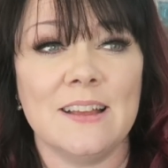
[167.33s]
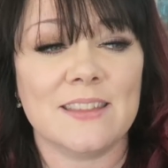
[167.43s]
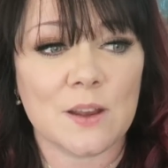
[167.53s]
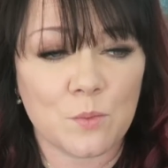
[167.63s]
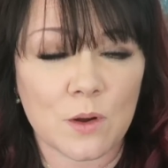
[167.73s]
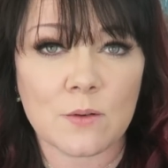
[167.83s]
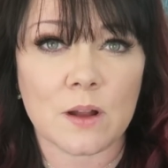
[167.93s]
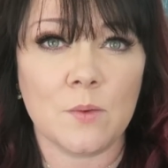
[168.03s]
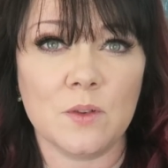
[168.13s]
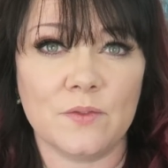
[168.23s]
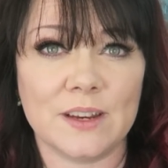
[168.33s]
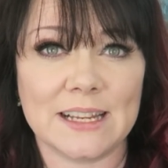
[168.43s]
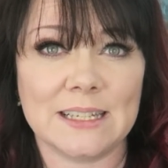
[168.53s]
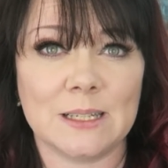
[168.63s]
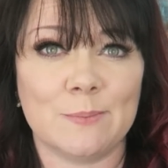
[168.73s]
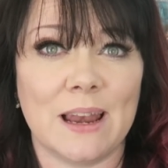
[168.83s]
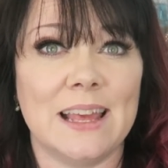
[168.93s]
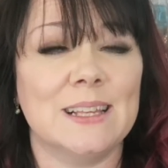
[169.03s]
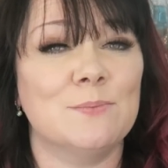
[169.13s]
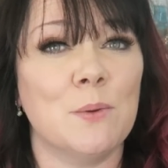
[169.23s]
They will go with phonetic
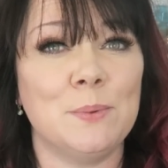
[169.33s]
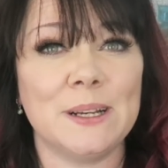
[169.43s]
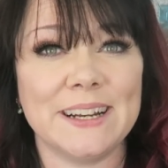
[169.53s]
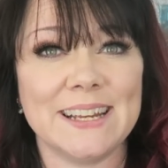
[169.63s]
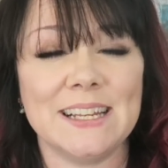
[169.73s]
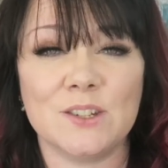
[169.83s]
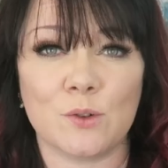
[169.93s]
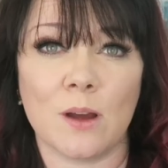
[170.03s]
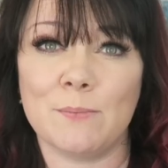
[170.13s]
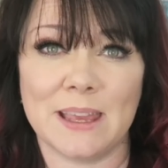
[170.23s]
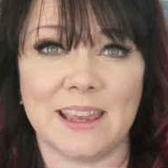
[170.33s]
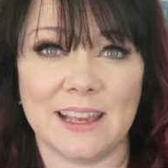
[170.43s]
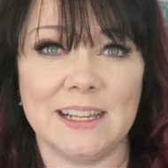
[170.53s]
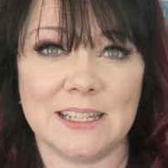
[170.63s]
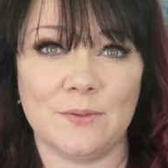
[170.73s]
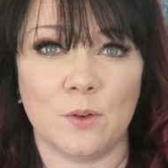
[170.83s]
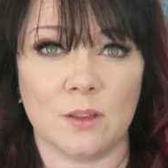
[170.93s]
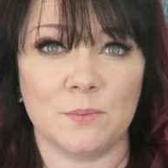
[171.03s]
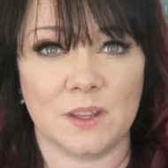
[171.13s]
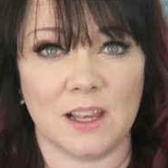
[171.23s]
spellings, but please try and make it easy for
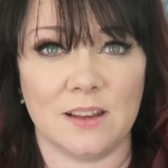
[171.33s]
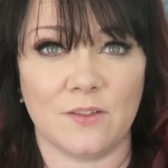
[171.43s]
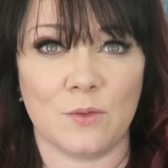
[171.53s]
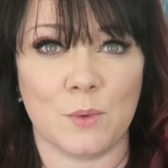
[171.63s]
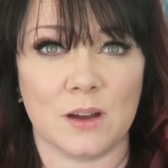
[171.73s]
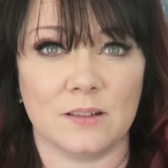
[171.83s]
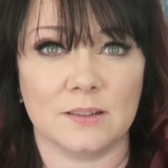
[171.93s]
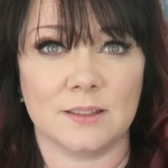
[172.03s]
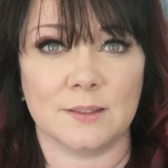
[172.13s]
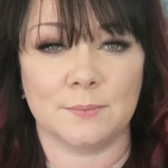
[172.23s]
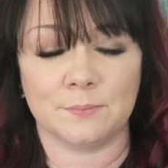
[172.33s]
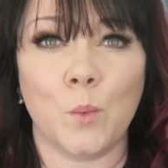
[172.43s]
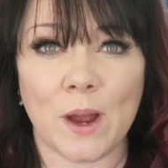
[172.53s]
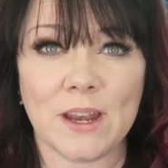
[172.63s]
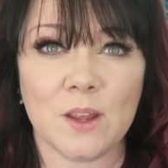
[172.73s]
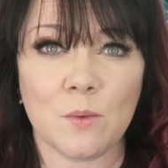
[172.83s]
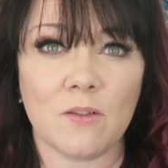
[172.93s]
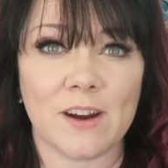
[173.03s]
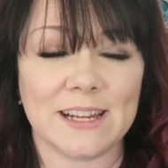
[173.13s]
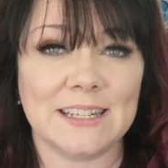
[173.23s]
them to get with marks. When you are
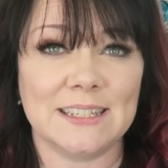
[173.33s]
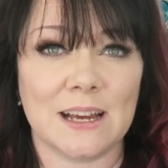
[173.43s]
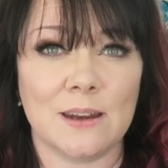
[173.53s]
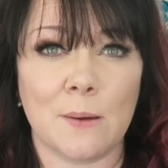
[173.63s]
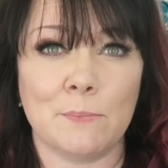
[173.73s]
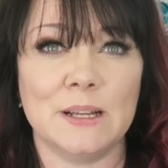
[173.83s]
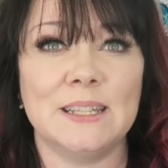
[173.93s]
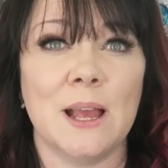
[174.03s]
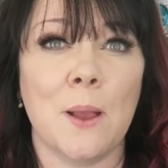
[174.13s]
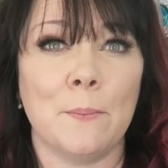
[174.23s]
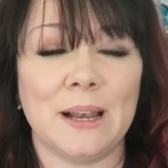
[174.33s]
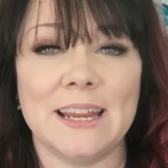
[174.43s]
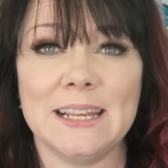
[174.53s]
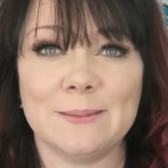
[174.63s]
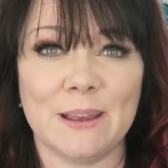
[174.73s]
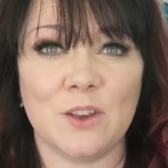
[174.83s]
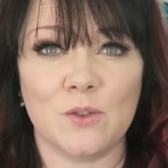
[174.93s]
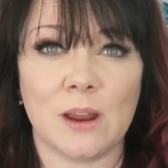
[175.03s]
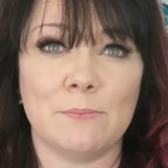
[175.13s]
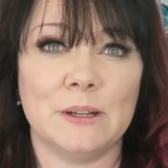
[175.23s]
writing down numbers, please make your
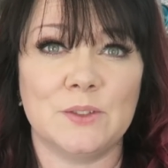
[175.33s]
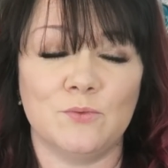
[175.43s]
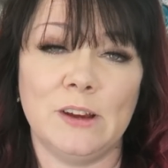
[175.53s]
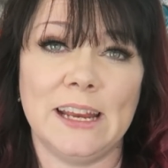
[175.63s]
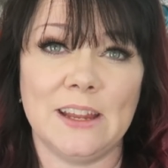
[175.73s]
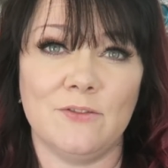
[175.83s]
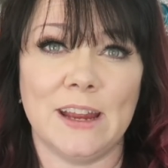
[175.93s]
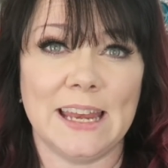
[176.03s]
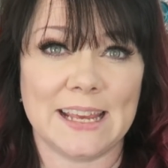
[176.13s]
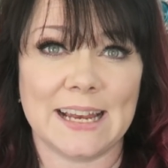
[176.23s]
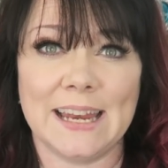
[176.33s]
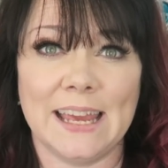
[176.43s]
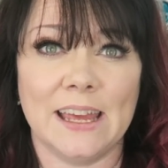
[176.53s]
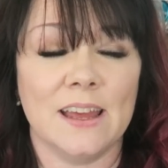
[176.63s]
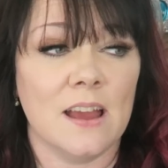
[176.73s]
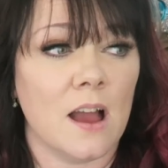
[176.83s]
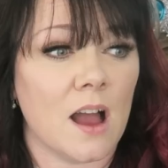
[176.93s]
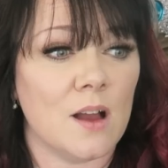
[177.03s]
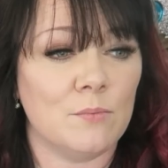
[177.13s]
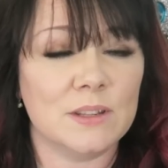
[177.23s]
numbers really, really clear.
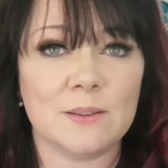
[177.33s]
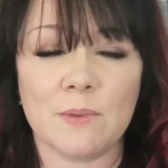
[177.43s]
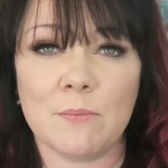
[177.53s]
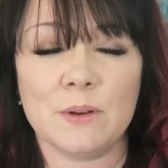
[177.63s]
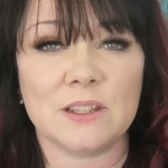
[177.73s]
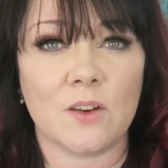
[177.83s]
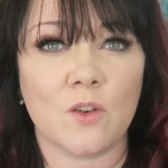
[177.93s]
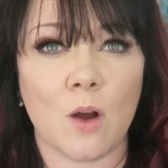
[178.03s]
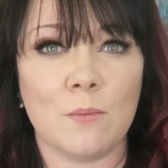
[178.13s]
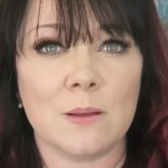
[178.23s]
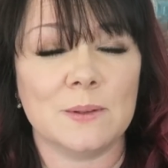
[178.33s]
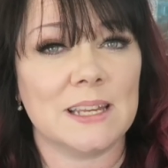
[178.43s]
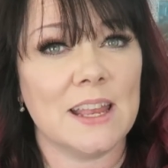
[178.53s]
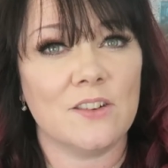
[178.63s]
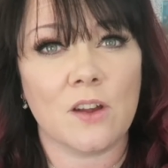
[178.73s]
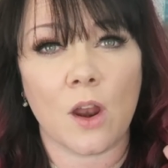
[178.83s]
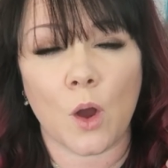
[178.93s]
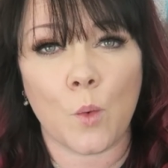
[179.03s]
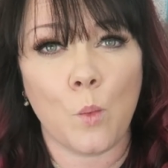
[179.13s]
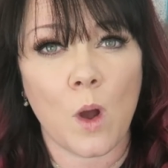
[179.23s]
Um, some numbers that are commonly mistaken are
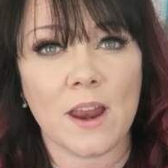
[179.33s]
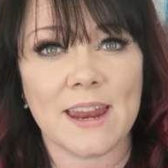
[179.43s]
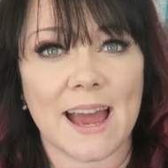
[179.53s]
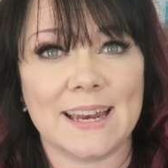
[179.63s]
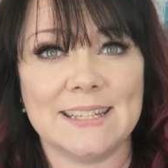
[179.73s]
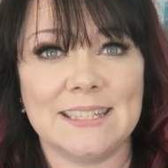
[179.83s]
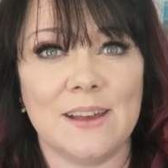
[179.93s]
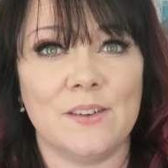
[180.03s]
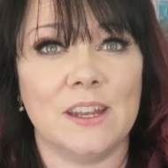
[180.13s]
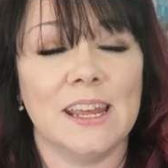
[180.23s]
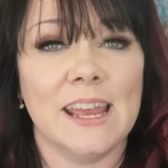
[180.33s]
like a 1 and a 7.